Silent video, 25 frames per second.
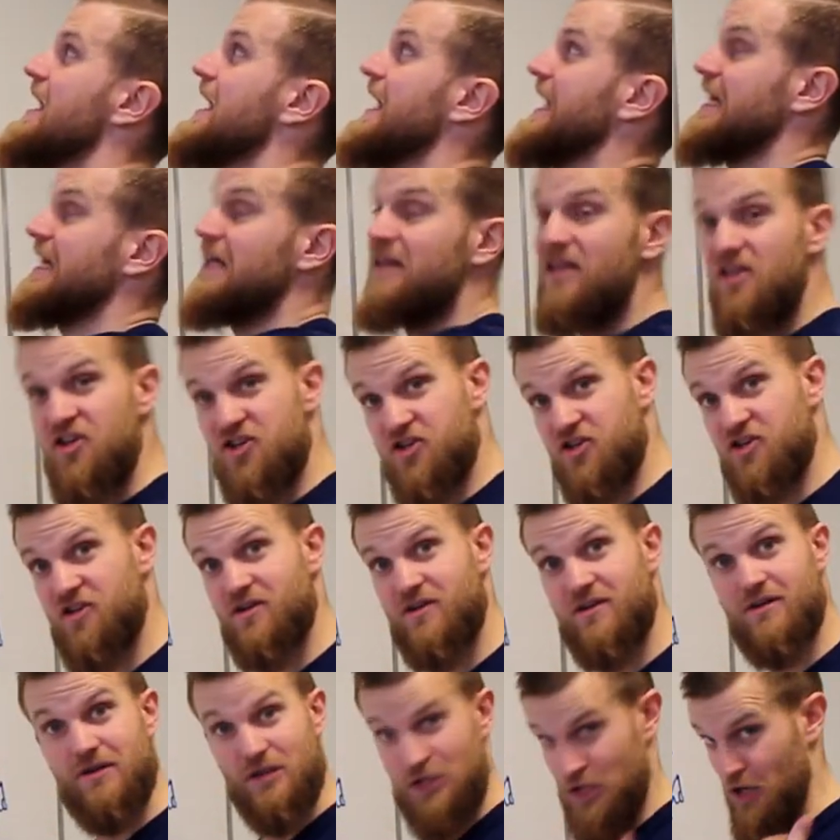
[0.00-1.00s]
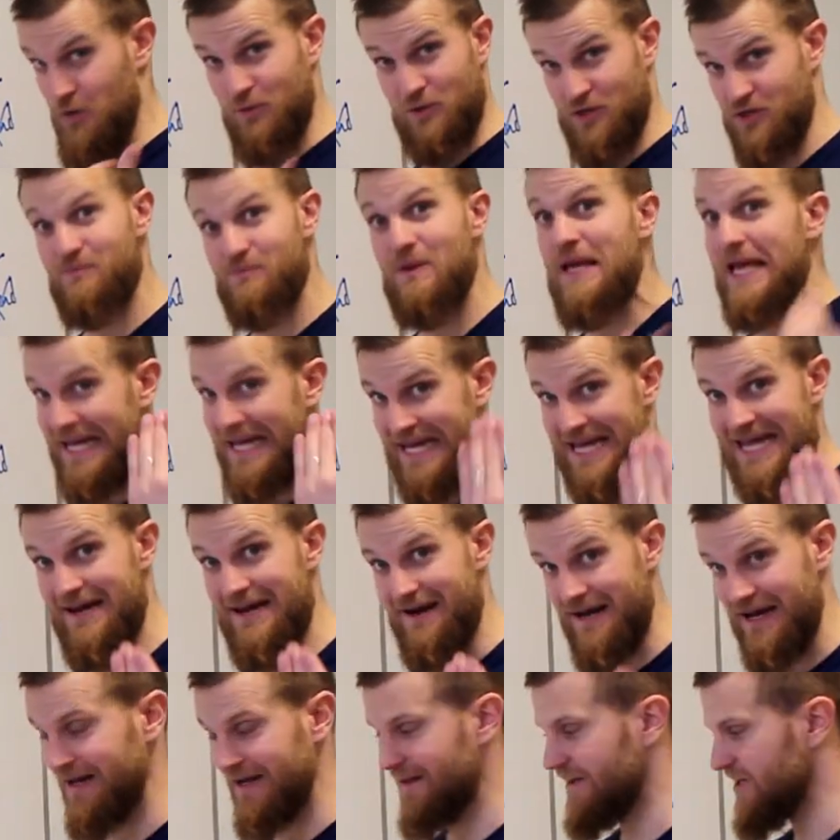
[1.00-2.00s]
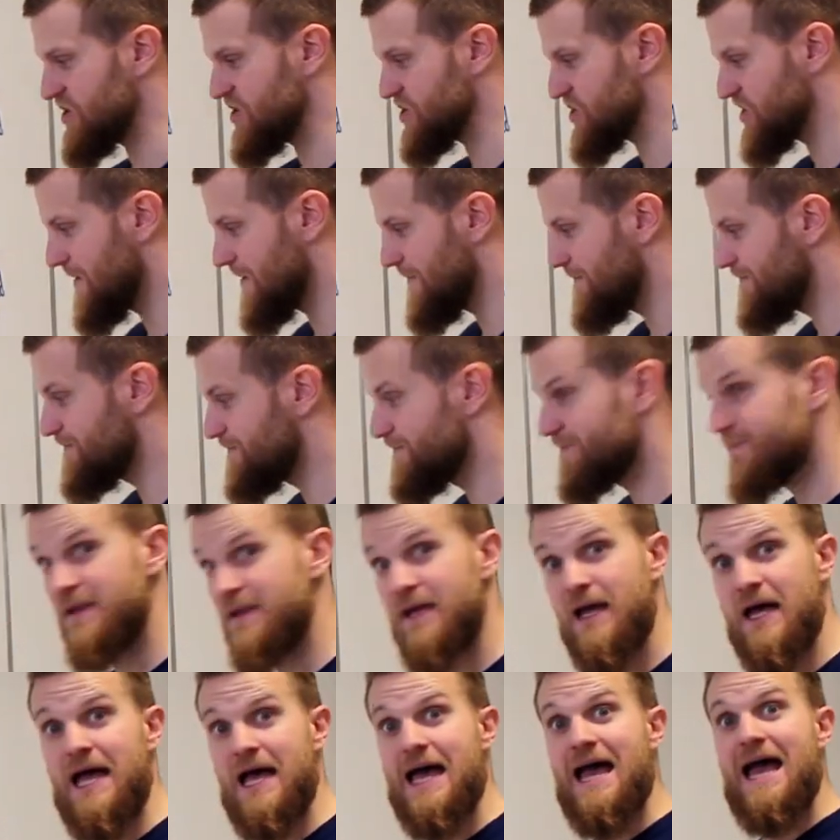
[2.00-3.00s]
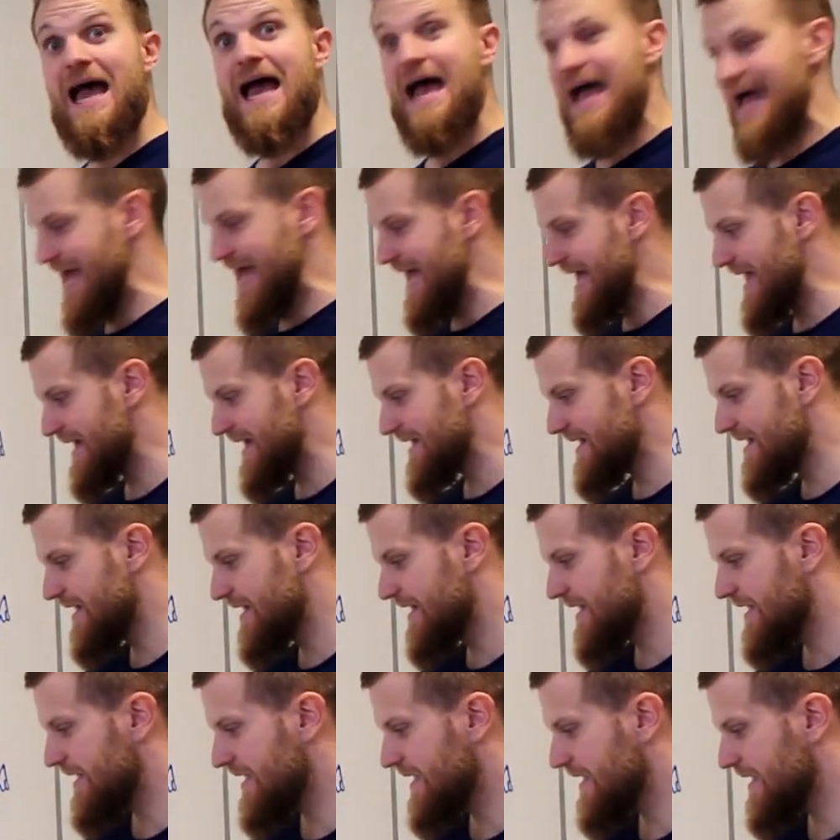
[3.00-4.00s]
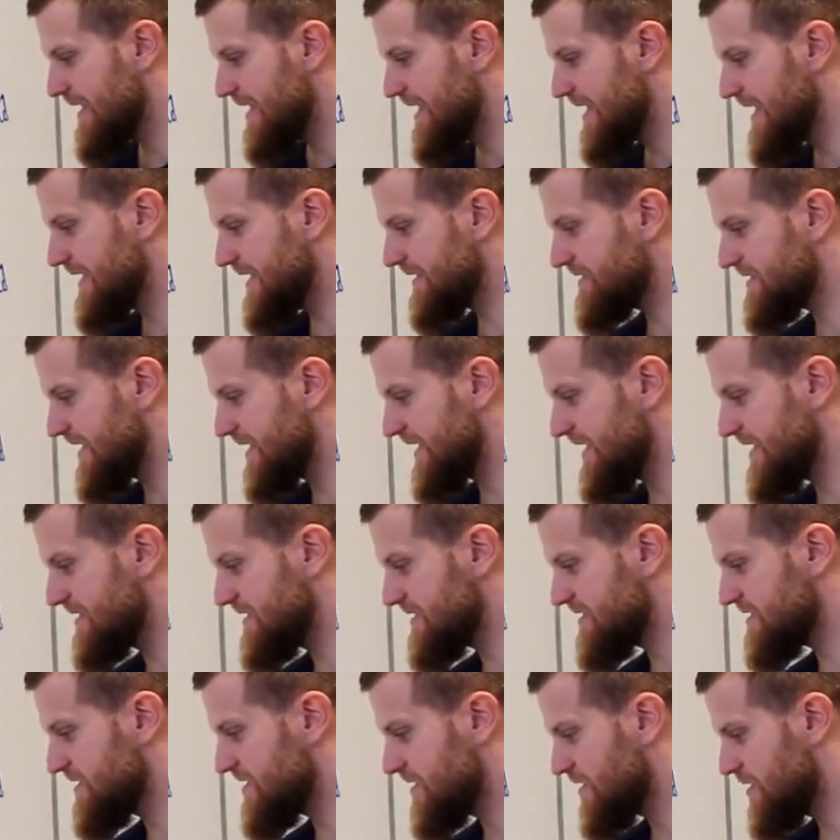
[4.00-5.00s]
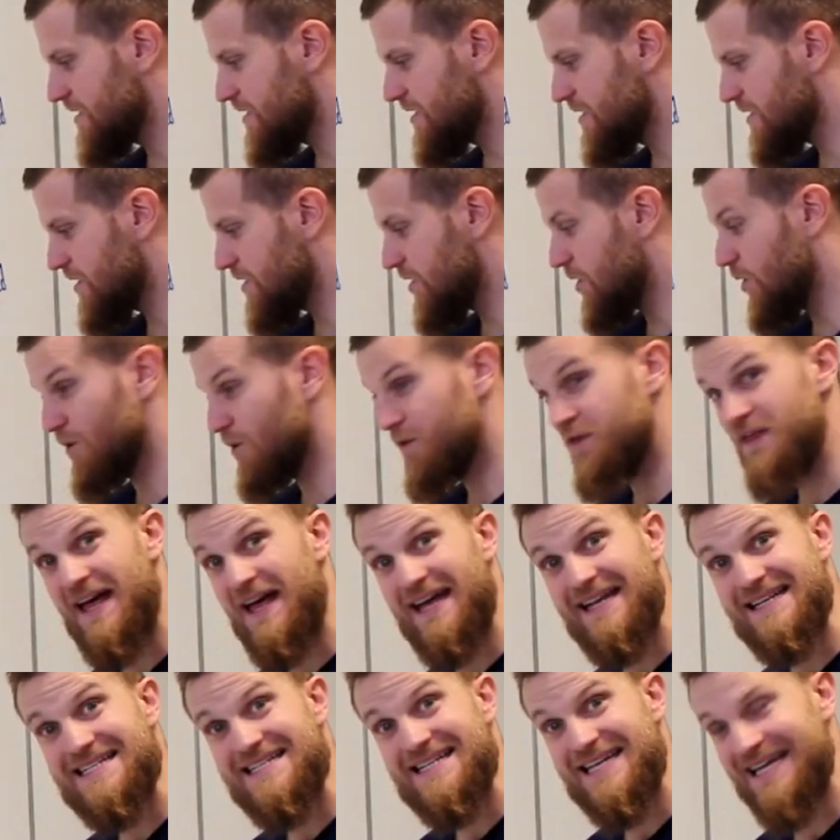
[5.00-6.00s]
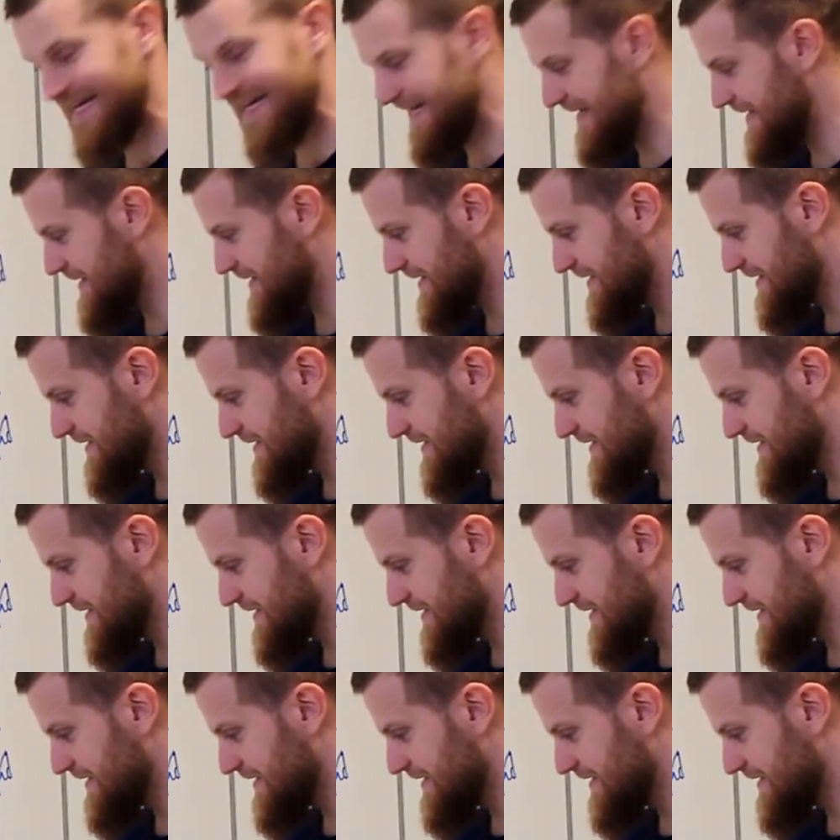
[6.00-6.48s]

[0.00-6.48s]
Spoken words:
English. You will speak and hear English, and it is authentic.